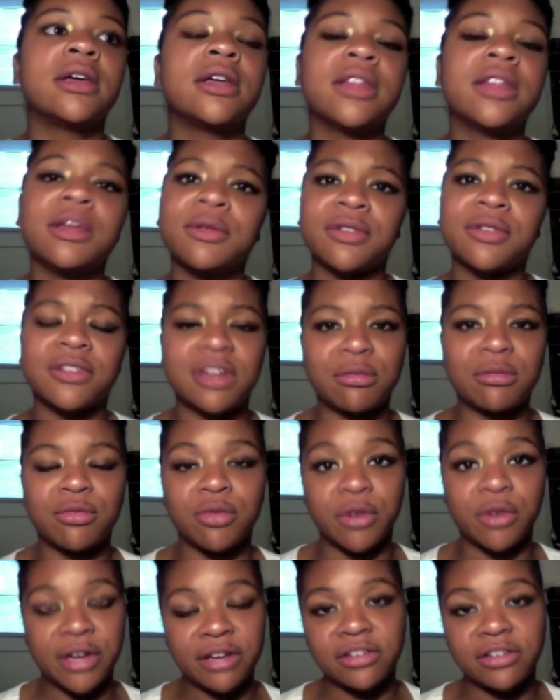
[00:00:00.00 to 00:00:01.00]
it was the day
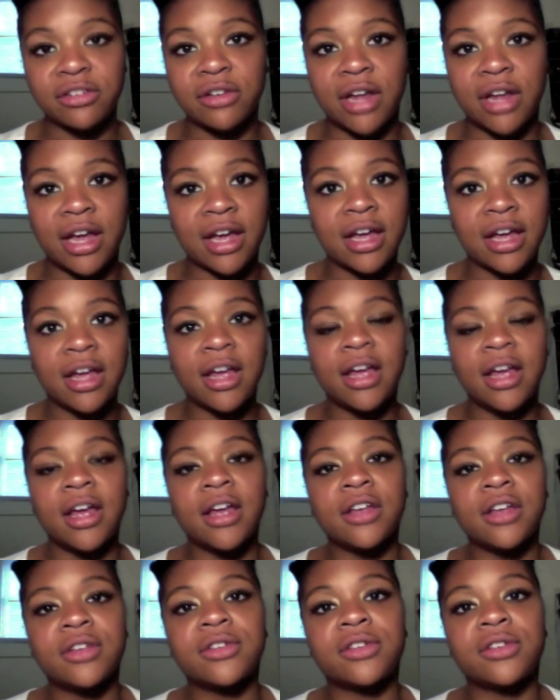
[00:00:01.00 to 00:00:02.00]
before yesterday.
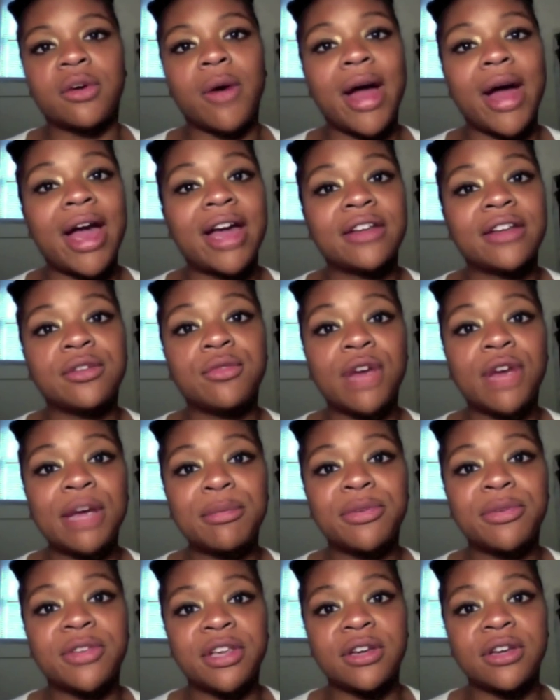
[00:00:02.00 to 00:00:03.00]
So I had
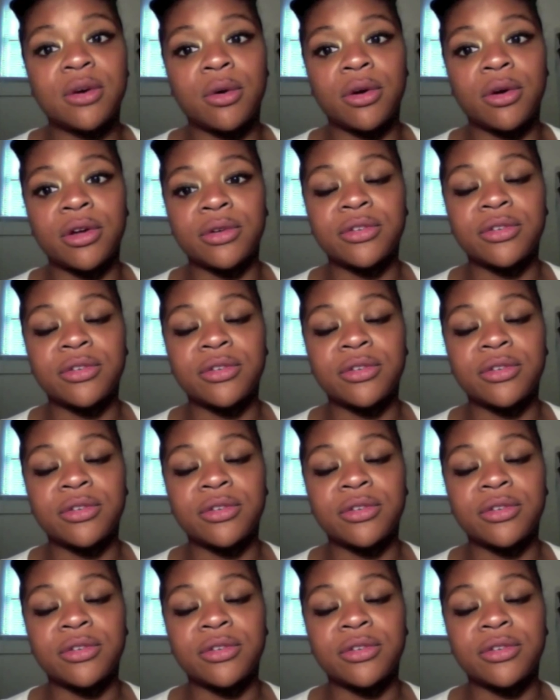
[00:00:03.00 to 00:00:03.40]
grapeseed oil.